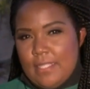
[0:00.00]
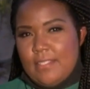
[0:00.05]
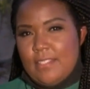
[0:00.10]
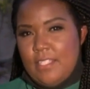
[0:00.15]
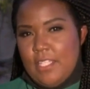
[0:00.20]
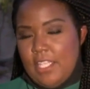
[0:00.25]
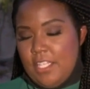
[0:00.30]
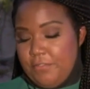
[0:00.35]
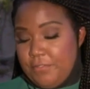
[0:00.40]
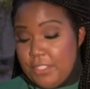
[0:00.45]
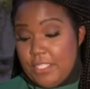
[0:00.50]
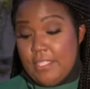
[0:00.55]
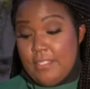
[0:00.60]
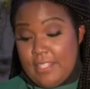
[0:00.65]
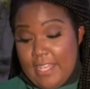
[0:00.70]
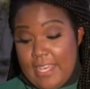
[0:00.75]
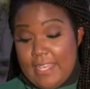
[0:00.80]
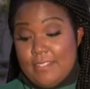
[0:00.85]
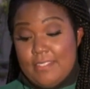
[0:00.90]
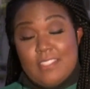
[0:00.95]
Yes,
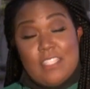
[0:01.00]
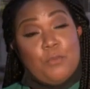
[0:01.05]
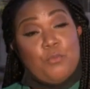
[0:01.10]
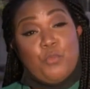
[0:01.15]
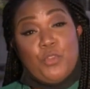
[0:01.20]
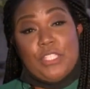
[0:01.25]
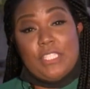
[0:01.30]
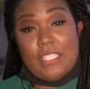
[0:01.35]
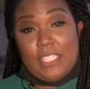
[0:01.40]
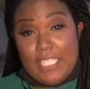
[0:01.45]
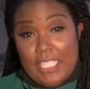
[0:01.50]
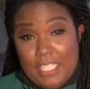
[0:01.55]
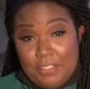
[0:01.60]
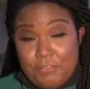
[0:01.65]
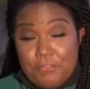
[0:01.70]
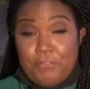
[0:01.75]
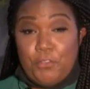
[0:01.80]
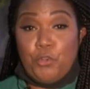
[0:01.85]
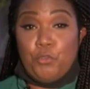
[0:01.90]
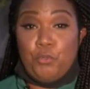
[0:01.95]
Steve, today some
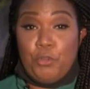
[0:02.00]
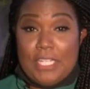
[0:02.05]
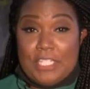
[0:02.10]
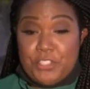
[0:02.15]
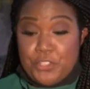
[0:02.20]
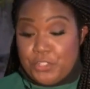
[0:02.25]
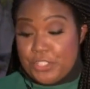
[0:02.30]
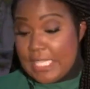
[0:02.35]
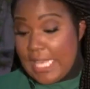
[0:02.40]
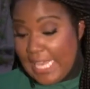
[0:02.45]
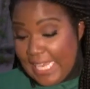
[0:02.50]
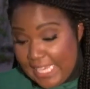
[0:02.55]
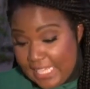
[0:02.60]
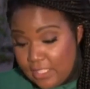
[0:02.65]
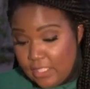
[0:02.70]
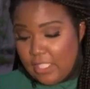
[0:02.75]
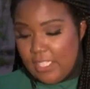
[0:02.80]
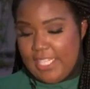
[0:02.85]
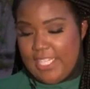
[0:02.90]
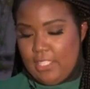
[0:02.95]
relief for
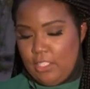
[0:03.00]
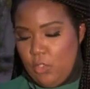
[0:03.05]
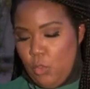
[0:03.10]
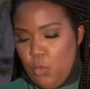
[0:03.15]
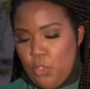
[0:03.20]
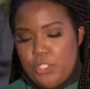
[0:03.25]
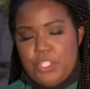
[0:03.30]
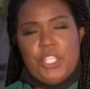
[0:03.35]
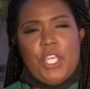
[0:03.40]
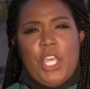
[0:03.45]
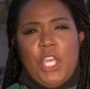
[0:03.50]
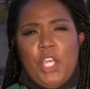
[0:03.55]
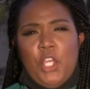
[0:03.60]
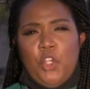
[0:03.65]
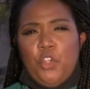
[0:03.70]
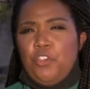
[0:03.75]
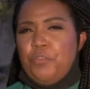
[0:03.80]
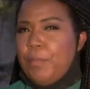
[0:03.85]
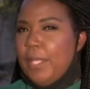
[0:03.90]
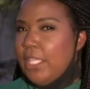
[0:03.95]
renters and
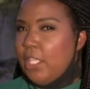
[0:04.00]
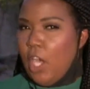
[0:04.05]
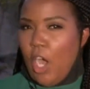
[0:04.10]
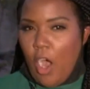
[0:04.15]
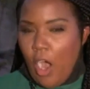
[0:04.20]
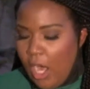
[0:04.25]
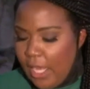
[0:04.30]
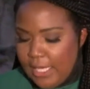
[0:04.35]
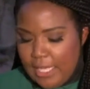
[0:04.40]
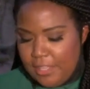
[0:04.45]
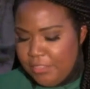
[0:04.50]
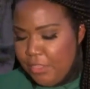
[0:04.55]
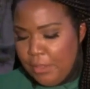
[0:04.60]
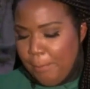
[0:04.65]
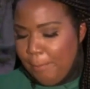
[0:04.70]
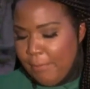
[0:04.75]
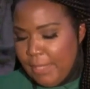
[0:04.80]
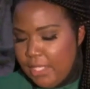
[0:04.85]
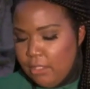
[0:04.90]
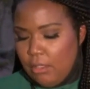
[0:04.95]
landlords who've been
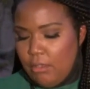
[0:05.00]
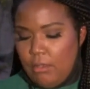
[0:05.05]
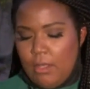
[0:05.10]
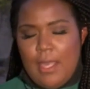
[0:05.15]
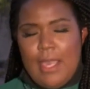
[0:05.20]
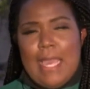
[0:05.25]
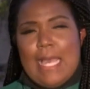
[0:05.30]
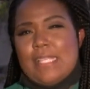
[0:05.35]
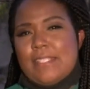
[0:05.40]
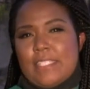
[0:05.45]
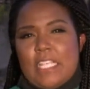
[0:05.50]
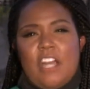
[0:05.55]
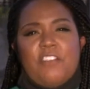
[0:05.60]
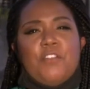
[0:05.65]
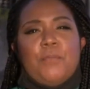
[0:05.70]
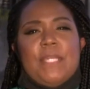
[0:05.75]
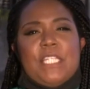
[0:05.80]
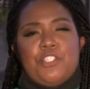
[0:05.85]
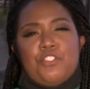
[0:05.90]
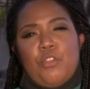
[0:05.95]
caught in the middle
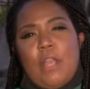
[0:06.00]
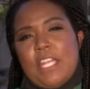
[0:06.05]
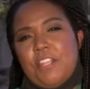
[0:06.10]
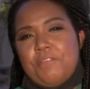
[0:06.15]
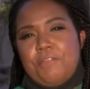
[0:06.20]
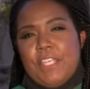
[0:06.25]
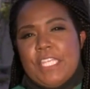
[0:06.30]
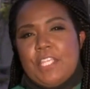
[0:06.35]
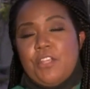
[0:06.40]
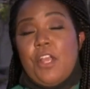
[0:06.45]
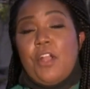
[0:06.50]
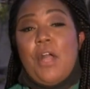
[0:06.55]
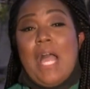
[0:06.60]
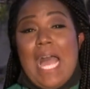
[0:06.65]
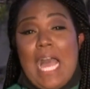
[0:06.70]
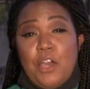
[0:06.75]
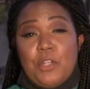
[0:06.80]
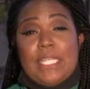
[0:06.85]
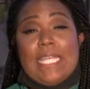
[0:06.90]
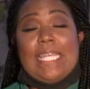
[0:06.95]
as governments try to
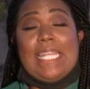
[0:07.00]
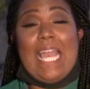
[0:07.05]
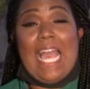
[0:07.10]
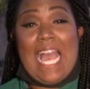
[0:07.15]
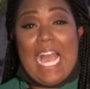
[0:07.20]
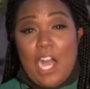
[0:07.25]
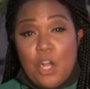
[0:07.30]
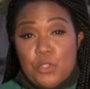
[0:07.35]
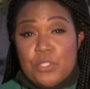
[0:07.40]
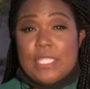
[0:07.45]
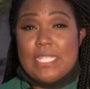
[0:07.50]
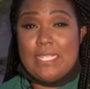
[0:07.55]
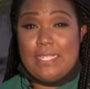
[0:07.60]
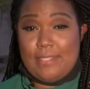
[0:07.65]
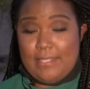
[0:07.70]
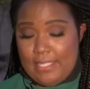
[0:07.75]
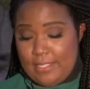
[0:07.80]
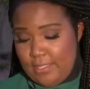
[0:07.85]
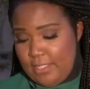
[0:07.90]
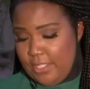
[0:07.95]
figure out how to get
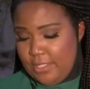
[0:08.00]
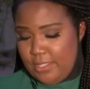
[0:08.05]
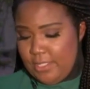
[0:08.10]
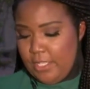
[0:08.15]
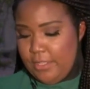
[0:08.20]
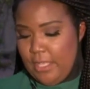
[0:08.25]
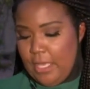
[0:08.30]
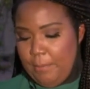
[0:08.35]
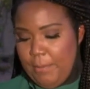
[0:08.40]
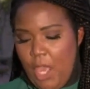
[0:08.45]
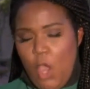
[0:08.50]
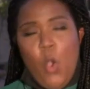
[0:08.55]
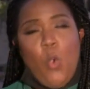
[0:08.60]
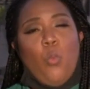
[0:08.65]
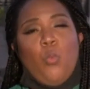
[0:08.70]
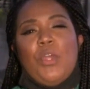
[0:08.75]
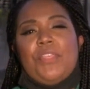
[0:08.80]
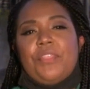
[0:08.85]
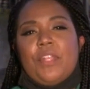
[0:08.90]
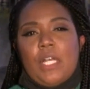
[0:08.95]
housing assistance to
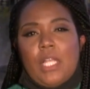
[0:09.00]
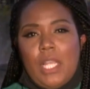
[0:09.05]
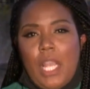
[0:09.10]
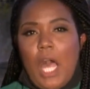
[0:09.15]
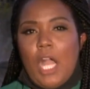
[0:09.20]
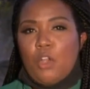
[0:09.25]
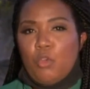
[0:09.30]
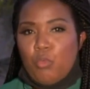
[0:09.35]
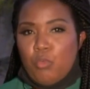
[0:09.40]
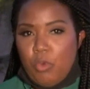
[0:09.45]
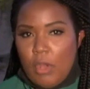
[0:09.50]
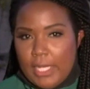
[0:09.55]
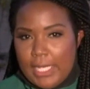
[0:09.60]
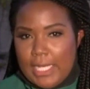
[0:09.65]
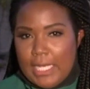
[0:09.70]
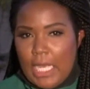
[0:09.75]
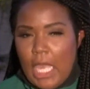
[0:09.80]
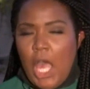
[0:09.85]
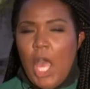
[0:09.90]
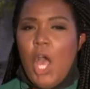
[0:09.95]
them with the clock
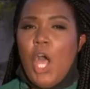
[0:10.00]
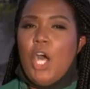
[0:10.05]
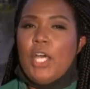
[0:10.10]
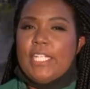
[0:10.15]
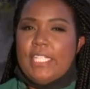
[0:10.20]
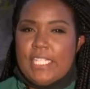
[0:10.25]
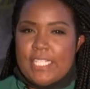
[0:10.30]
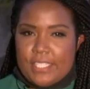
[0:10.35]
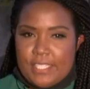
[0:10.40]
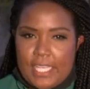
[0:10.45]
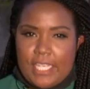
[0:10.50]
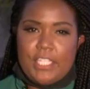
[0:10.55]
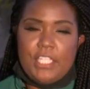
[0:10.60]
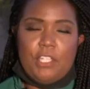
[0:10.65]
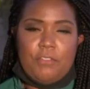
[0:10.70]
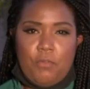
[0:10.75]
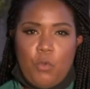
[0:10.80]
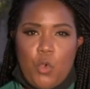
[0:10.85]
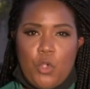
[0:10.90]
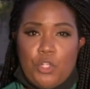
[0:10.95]
running on an
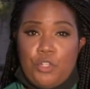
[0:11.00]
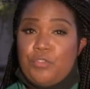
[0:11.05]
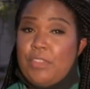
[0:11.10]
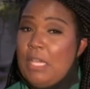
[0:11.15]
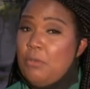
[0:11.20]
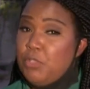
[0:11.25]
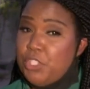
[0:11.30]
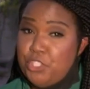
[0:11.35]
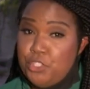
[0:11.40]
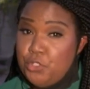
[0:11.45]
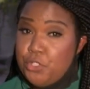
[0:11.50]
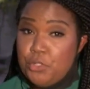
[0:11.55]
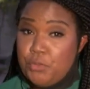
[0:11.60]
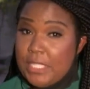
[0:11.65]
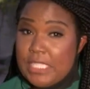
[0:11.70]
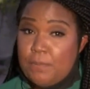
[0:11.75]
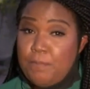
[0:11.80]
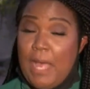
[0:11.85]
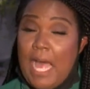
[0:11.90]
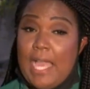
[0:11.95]
executive order that
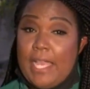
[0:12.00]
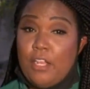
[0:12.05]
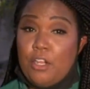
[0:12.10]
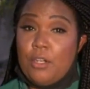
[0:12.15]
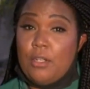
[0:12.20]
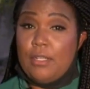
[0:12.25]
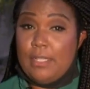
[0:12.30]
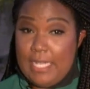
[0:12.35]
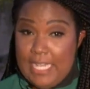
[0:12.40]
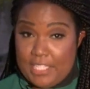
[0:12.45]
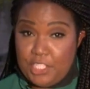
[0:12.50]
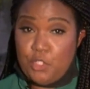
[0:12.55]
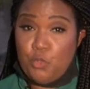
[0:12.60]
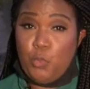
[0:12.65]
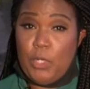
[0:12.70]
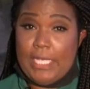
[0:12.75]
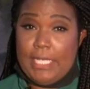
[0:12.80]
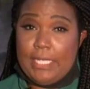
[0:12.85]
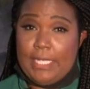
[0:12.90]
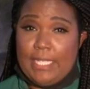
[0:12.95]
was due to expire
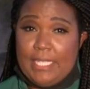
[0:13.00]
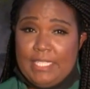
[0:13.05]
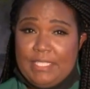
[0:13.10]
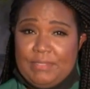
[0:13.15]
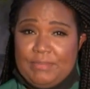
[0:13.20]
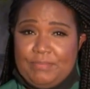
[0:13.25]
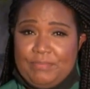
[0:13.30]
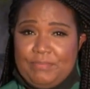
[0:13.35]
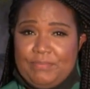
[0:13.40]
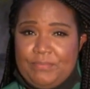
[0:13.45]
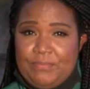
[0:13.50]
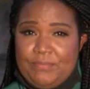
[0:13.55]
next week.